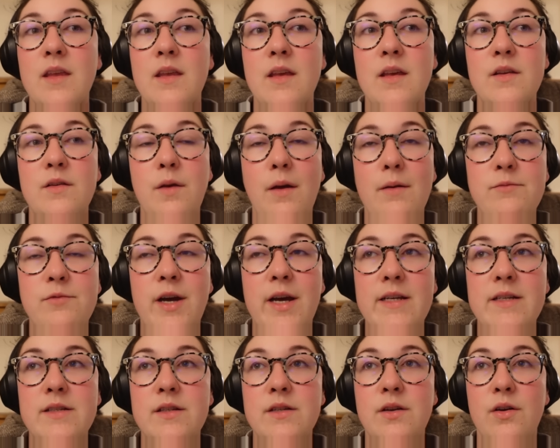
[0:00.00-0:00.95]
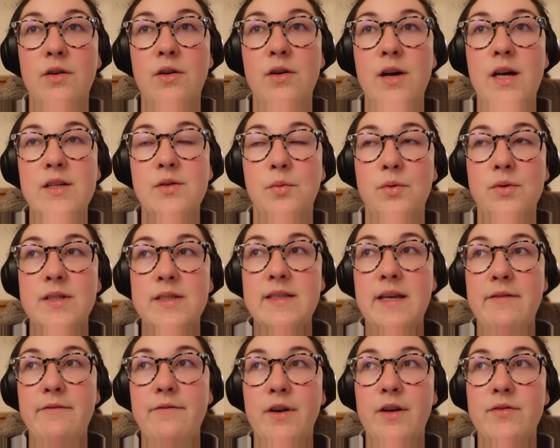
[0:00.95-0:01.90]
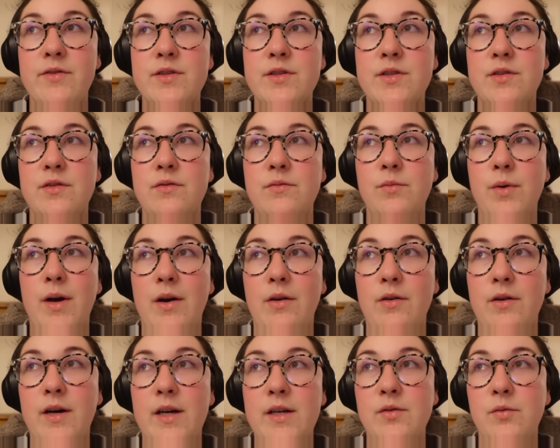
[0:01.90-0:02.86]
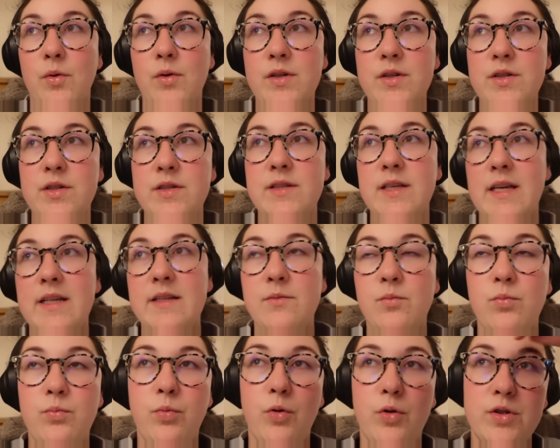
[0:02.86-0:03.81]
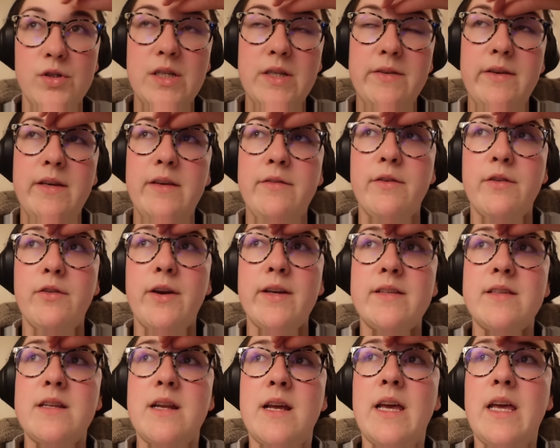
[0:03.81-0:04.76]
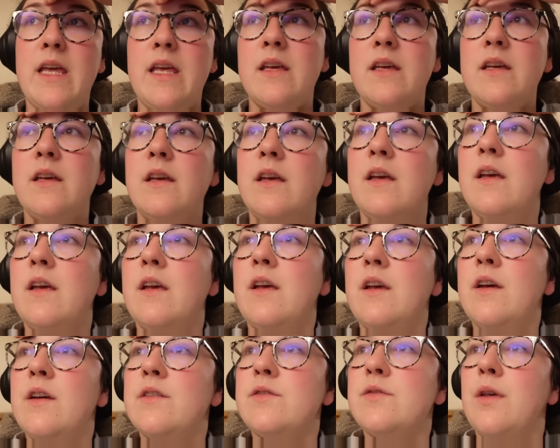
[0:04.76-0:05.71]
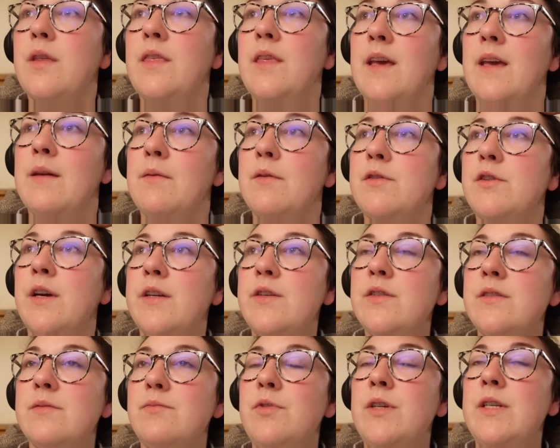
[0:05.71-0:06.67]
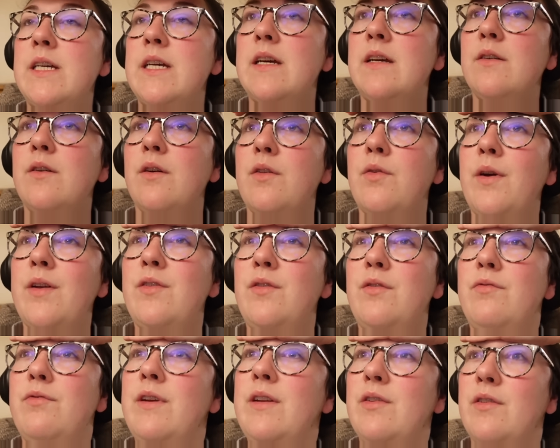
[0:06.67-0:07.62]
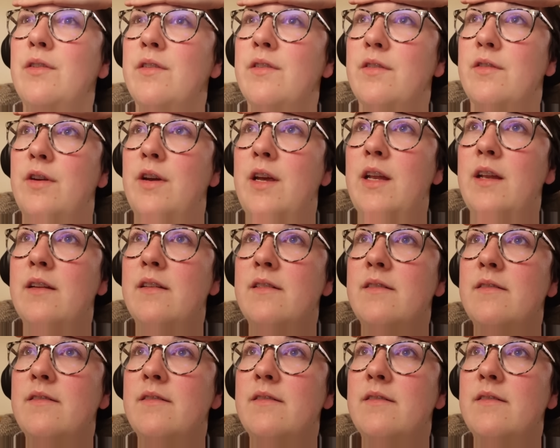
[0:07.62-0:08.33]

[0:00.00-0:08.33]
So I'm trying to I don't want to sit in front of I don't want to just sit and watch TV for the rest of the night. So I think I'm going to try and do some reading, although I do read on a screen.